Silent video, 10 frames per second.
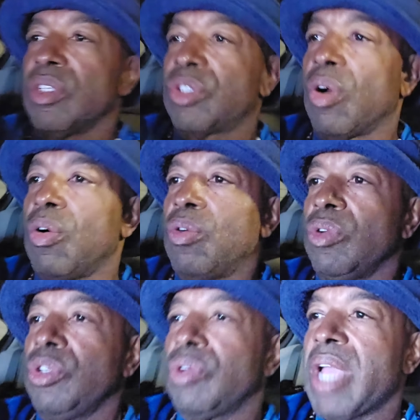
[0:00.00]
So
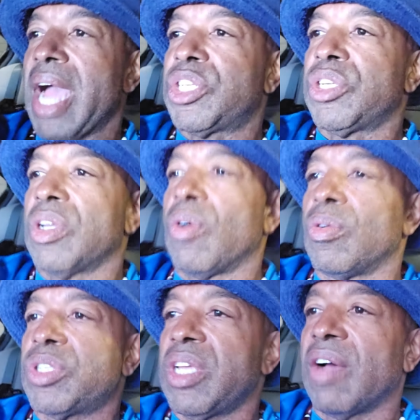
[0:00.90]
you got your
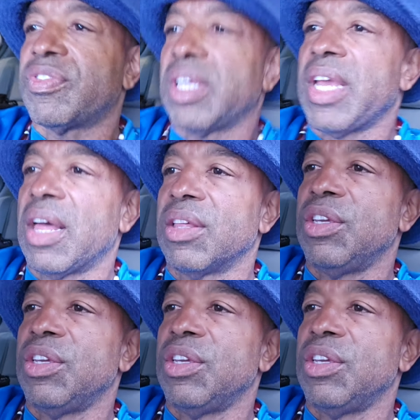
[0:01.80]
own self together,